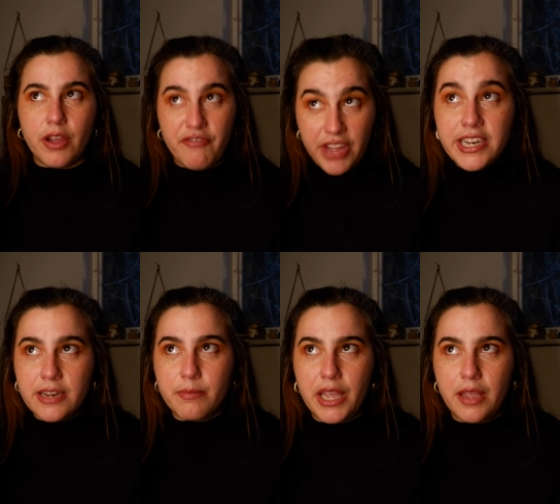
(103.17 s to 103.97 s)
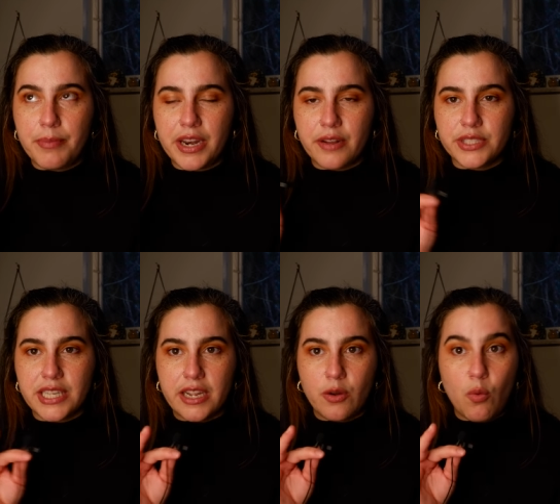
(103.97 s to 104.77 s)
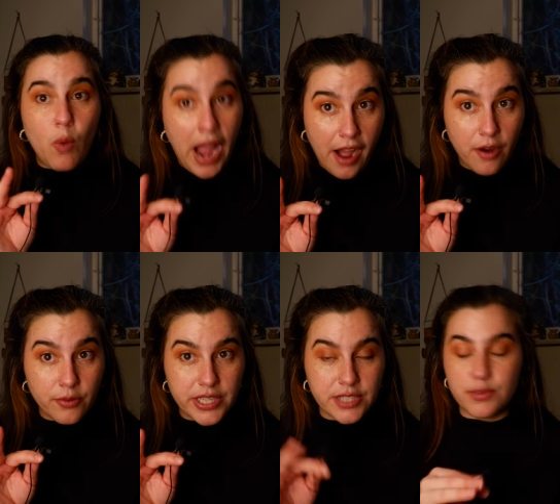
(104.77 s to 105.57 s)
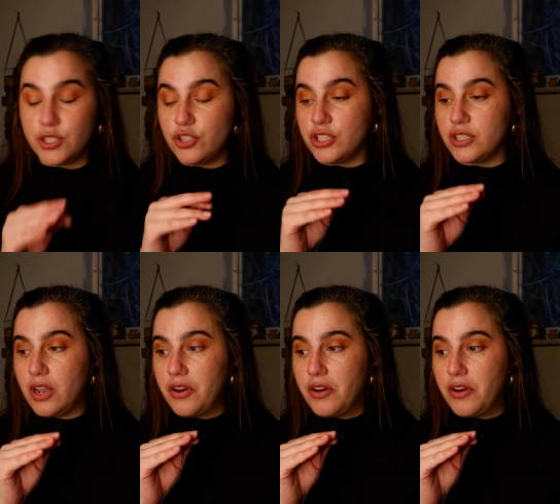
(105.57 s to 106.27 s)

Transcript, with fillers: offended me, but I was like, wow, this was just